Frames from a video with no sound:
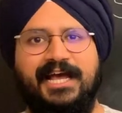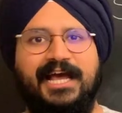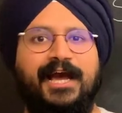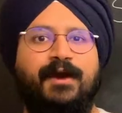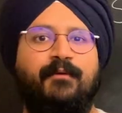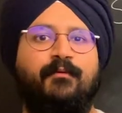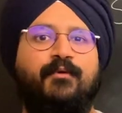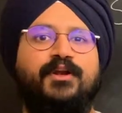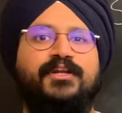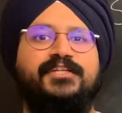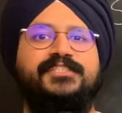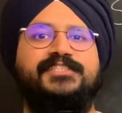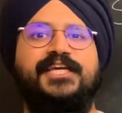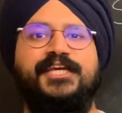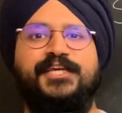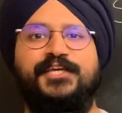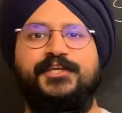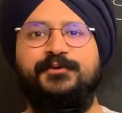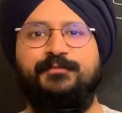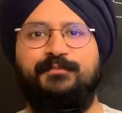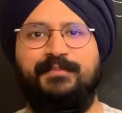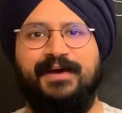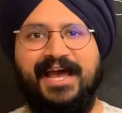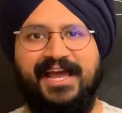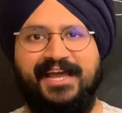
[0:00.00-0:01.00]
I want to take
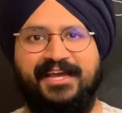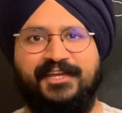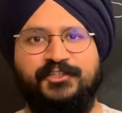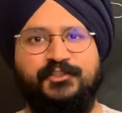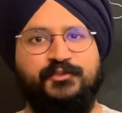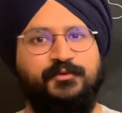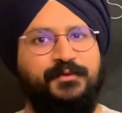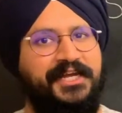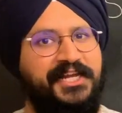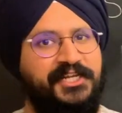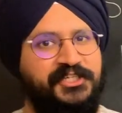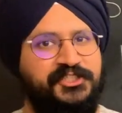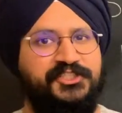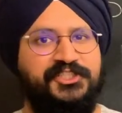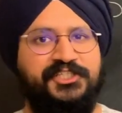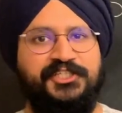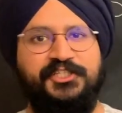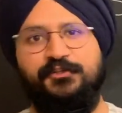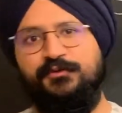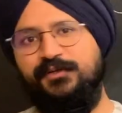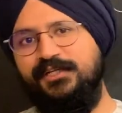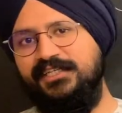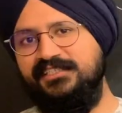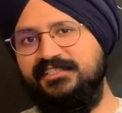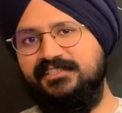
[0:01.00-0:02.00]
you back to
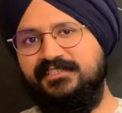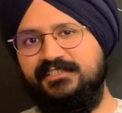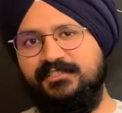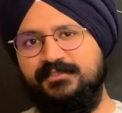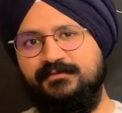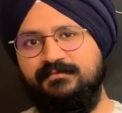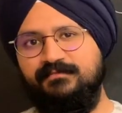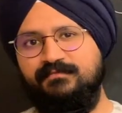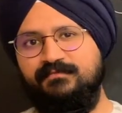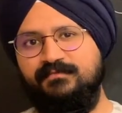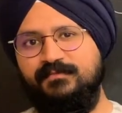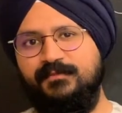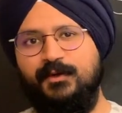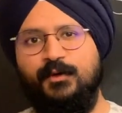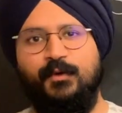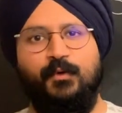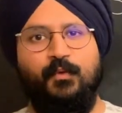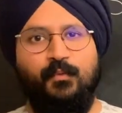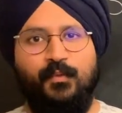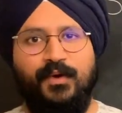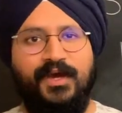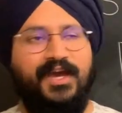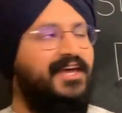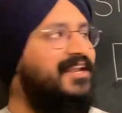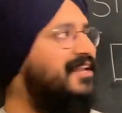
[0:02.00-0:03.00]
ancient Greece,
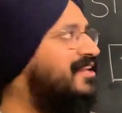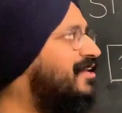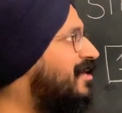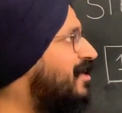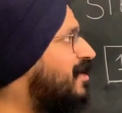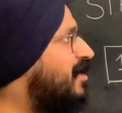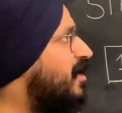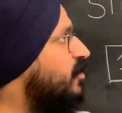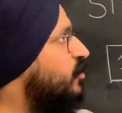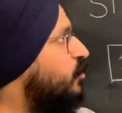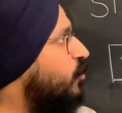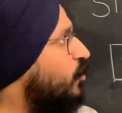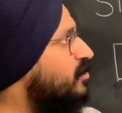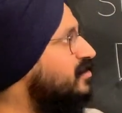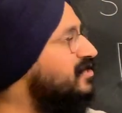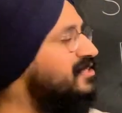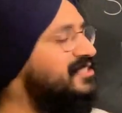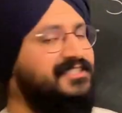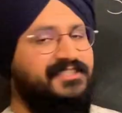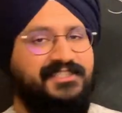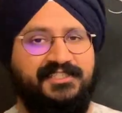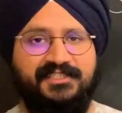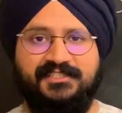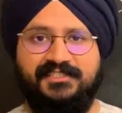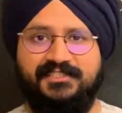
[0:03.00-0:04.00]
where
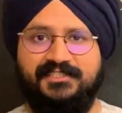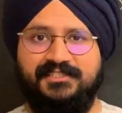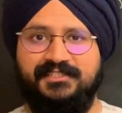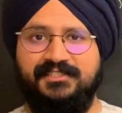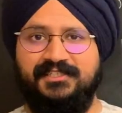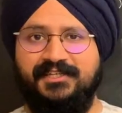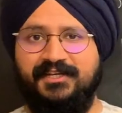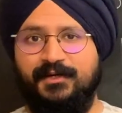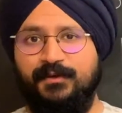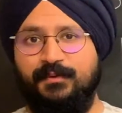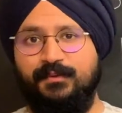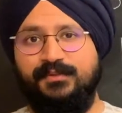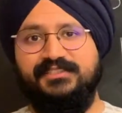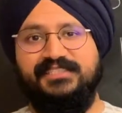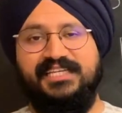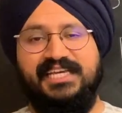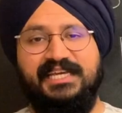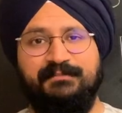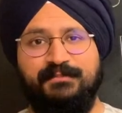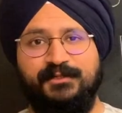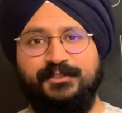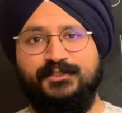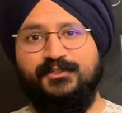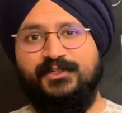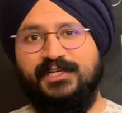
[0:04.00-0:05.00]
Eratosthenes was
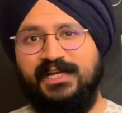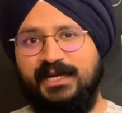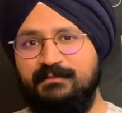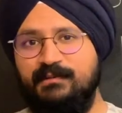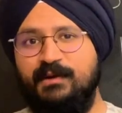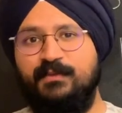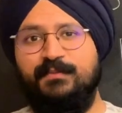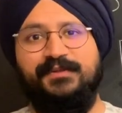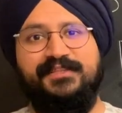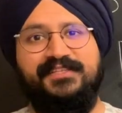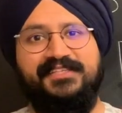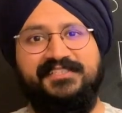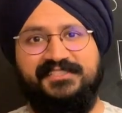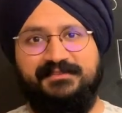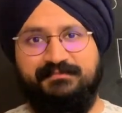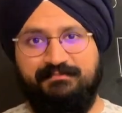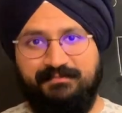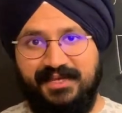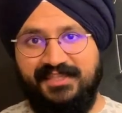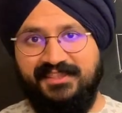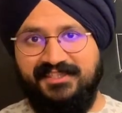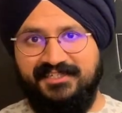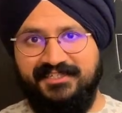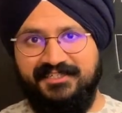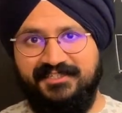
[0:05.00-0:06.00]
able to come up with this
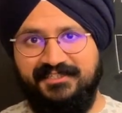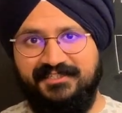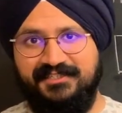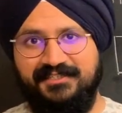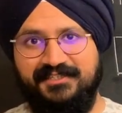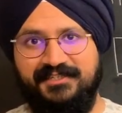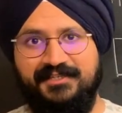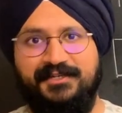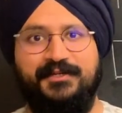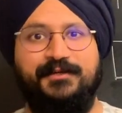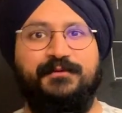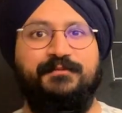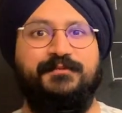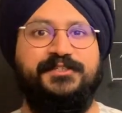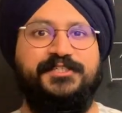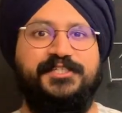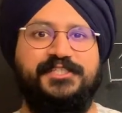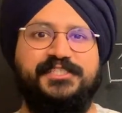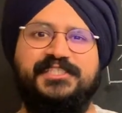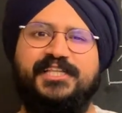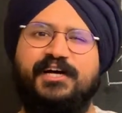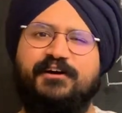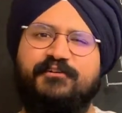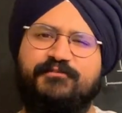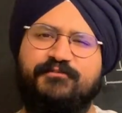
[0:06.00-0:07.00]
method, which
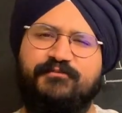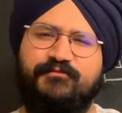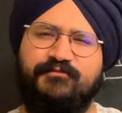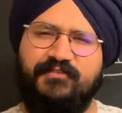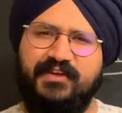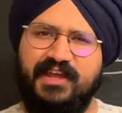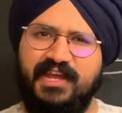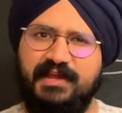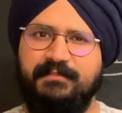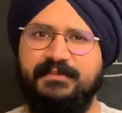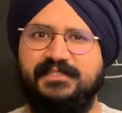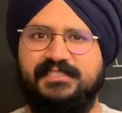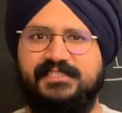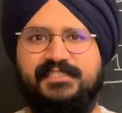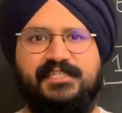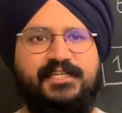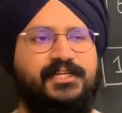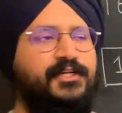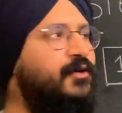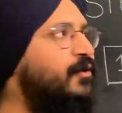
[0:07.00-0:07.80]
is now famously